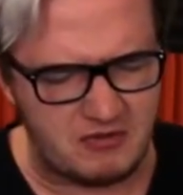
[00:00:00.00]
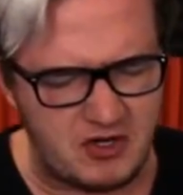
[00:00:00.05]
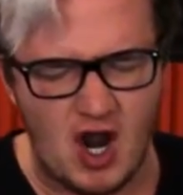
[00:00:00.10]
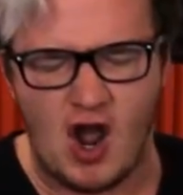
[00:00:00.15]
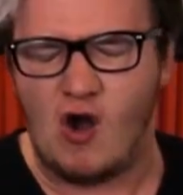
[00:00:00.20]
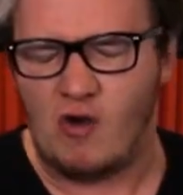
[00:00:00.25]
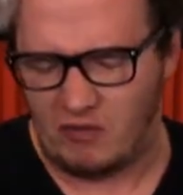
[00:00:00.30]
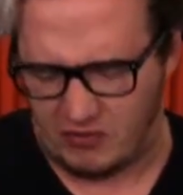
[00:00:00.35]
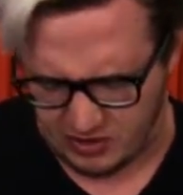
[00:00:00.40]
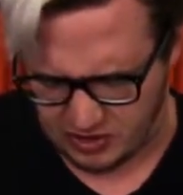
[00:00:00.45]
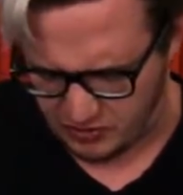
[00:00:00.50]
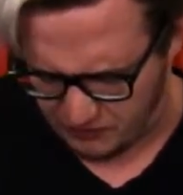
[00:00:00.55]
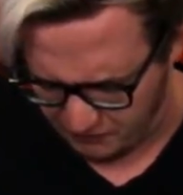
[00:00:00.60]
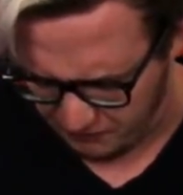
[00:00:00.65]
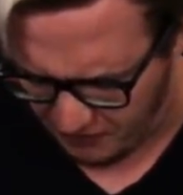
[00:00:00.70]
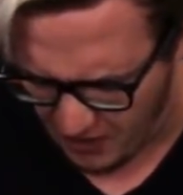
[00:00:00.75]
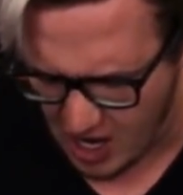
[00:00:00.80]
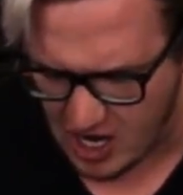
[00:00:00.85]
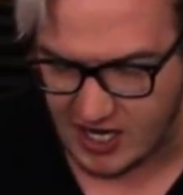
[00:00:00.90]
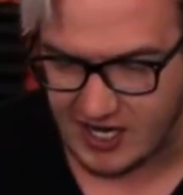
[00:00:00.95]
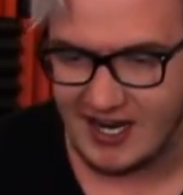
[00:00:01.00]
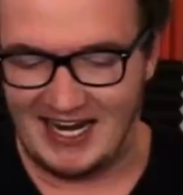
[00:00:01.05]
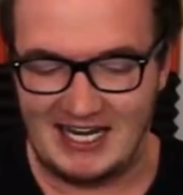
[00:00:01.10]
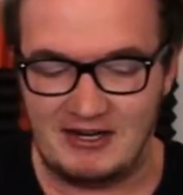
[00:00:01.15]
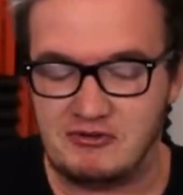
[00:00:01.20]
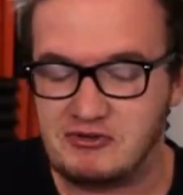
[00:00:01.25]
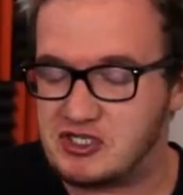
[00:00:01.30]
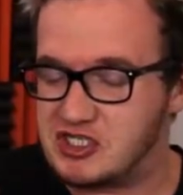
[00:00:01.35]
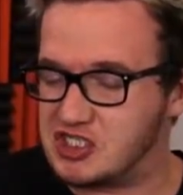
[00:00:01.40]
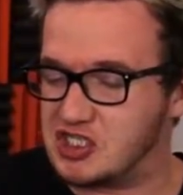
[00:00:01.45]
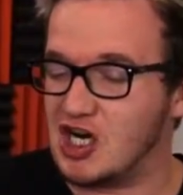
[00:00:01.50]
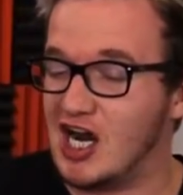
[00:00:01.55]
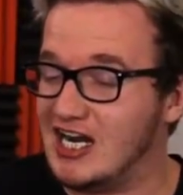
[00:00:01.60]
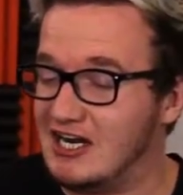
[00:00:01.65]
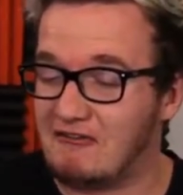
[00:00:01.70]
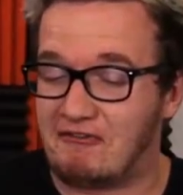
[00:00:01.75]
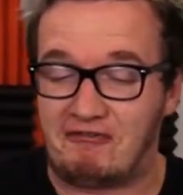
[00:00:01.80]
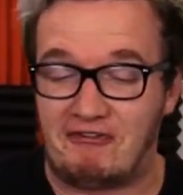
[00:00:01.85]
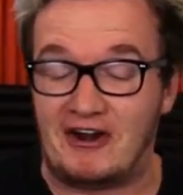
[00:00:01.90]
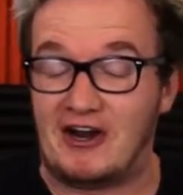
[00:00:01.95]
go, fuck. He was trying
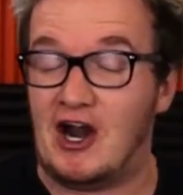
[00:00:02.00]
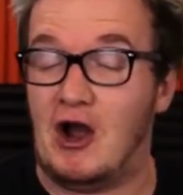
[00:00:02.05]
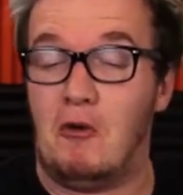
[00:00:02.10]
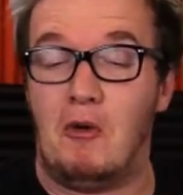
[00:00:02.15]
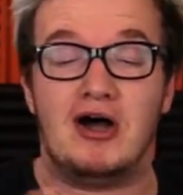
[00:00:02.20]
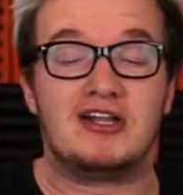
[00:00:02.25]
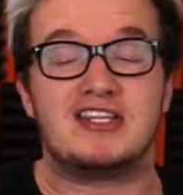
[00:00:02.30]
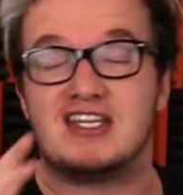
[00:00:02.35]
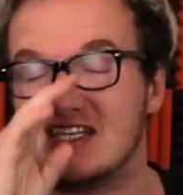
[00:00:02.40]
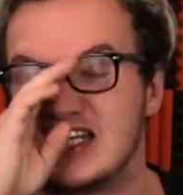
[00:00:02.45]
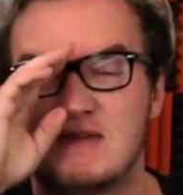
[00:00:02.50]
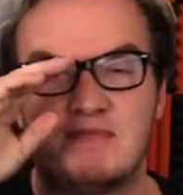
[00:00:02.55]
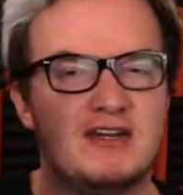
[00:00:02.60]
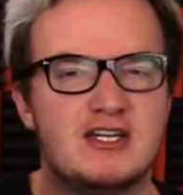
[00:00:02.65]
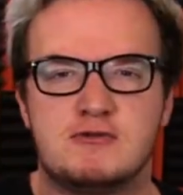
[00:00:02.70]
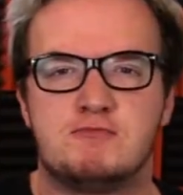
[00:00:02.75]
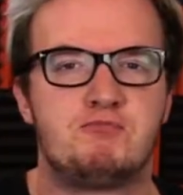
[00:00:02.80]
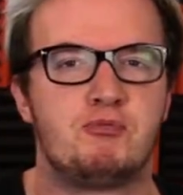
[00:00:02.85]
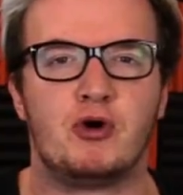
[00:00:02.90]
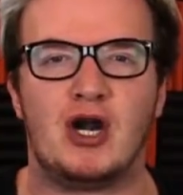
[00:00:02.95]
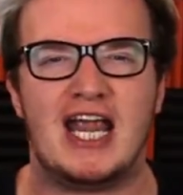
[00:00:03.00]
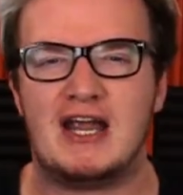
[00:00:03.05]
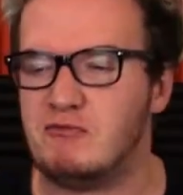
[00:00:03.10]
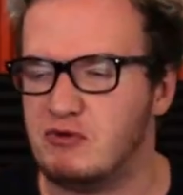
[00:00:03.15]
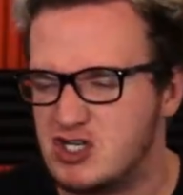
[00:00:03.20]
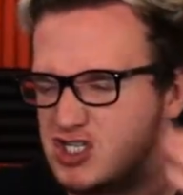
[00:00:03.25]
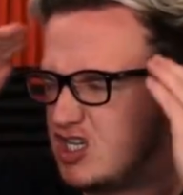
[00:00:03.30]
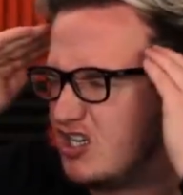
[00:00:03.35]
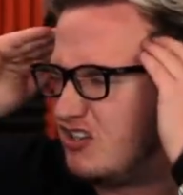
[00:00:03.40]
to figure out what to say, but his brain was